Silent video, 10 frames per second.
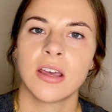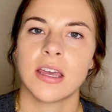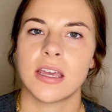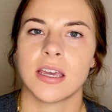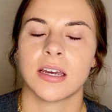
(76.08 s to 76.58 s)

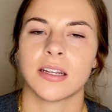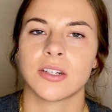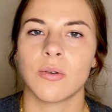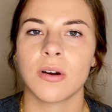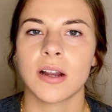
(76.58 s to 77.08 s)
and
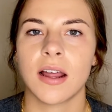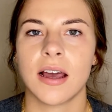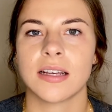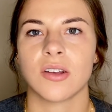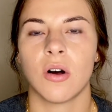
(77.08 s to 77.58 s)

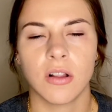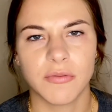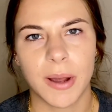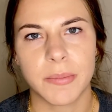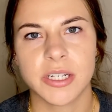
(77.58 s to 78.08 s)
organize all of
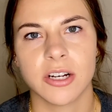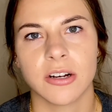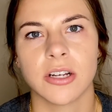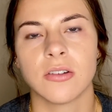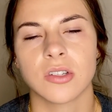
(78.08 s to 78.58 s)
my
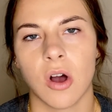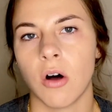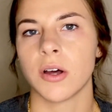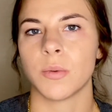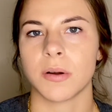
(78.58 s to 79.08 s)
materials
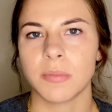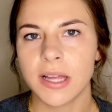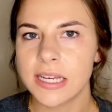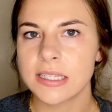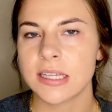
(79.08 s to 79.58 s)
all in one
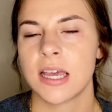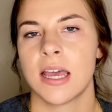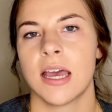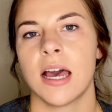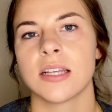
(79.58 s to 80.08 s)
place,
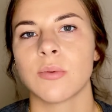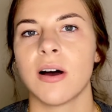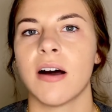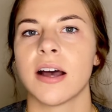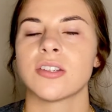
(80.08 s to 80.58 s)
as
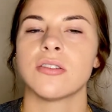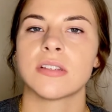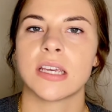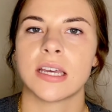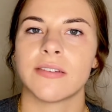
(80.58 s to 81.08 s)
well as
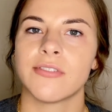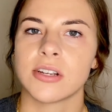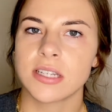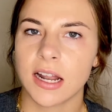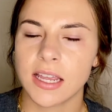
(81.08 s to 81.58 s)
using it for
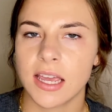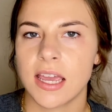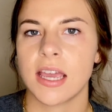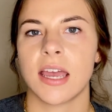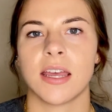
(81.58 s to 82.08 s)

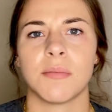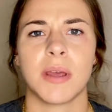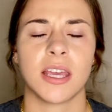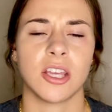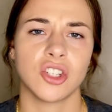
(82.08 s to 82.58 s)
studying and
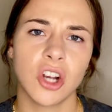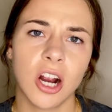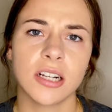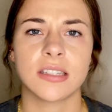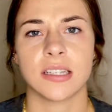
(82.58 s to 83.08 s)
making
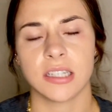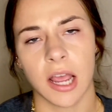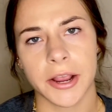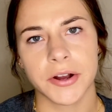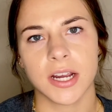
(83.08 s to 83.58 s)
charts and
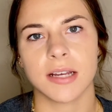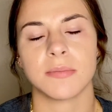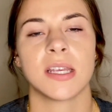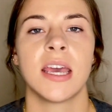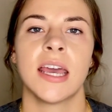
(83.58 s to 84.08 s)

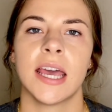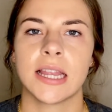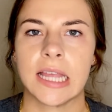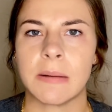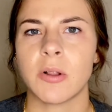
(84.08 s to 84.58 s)
diagrams and
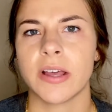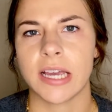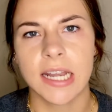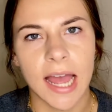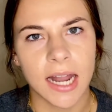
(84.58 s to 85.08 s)
labeling
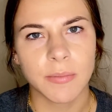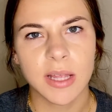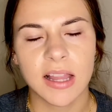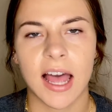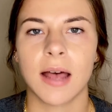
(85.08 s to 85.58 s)
anatomy
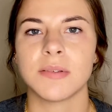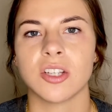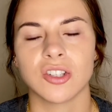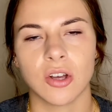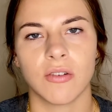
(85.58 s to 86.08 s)
labs
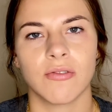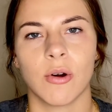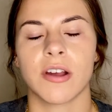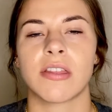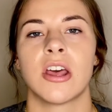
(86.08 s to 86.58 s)
and so forth.